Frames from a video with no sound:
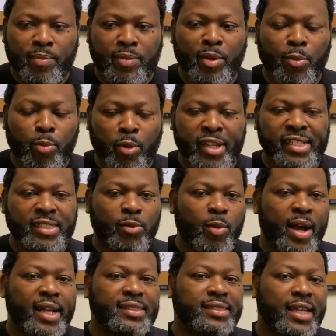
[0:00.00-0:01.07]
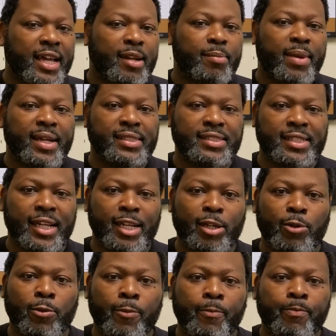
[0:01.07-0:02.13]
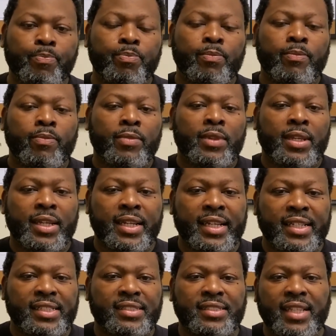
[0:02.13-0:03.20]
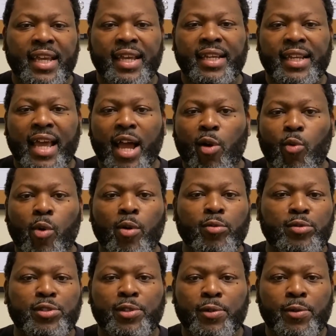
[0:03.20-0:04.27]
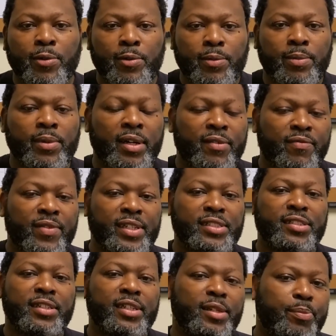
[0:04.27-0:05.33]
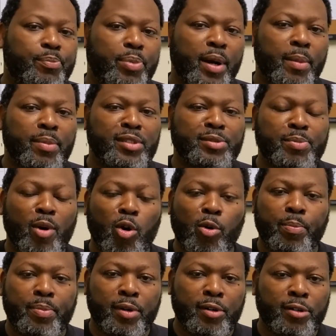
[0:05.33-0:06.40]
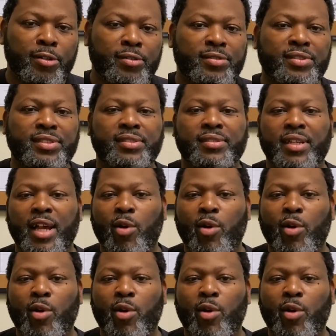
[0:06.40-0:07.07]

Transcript: the reason why I started my channel is that I want to eventually publish my own books.